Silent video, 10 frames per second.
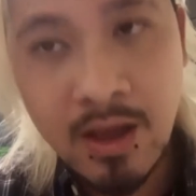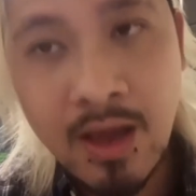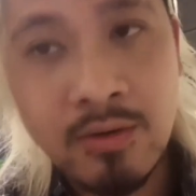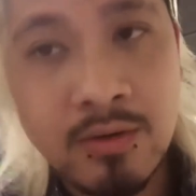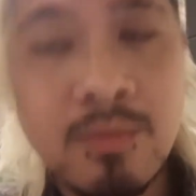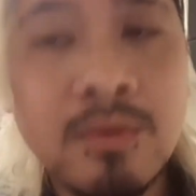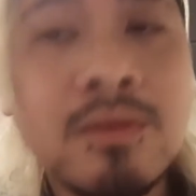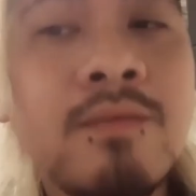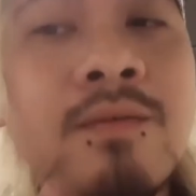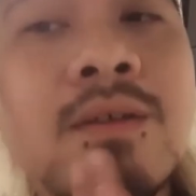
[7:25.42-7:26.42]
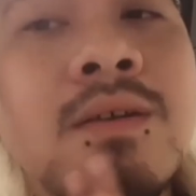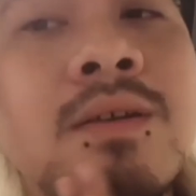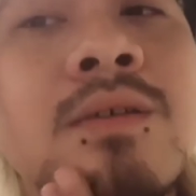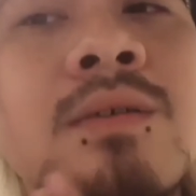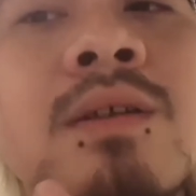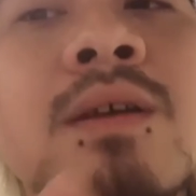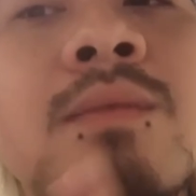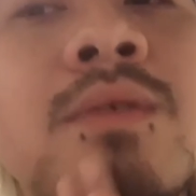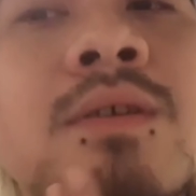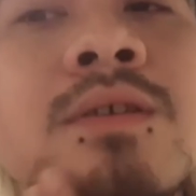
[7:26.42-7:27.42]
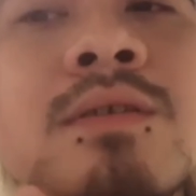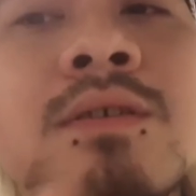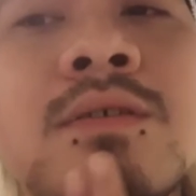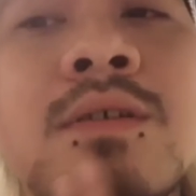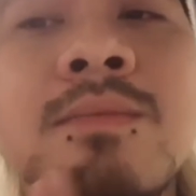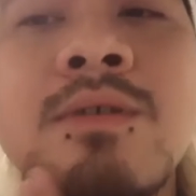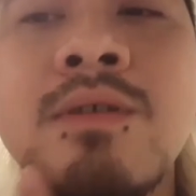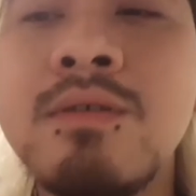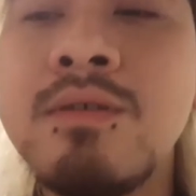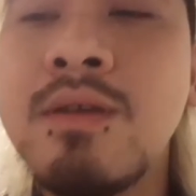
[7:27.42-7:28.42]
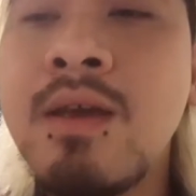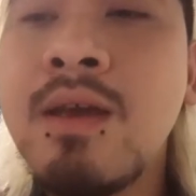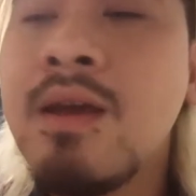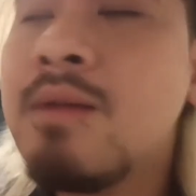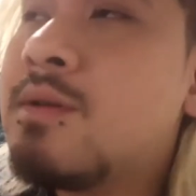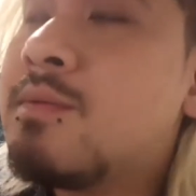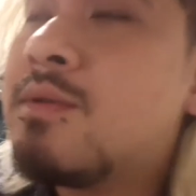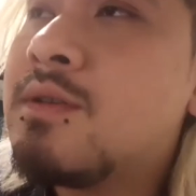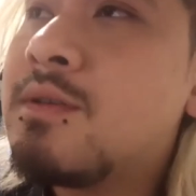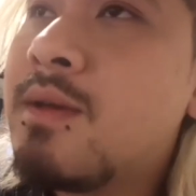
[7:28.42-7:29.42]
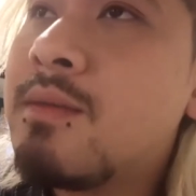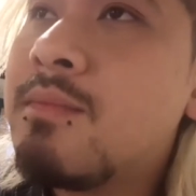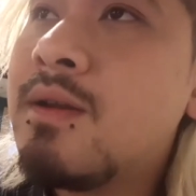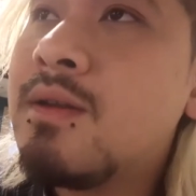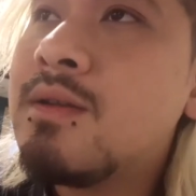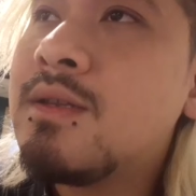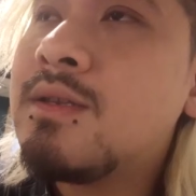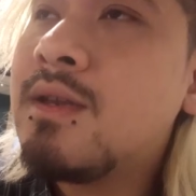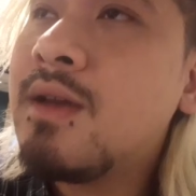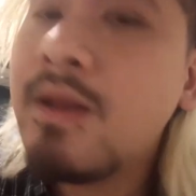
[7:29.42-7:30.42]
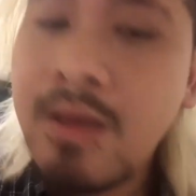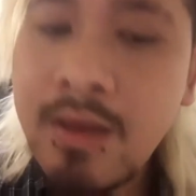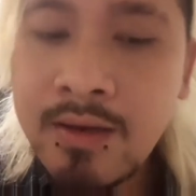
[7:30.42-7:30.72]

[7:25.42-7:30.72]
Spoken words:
I don't know what the fuck they're doing. I'm pretty sure it's all modus, and people are just making money on its side.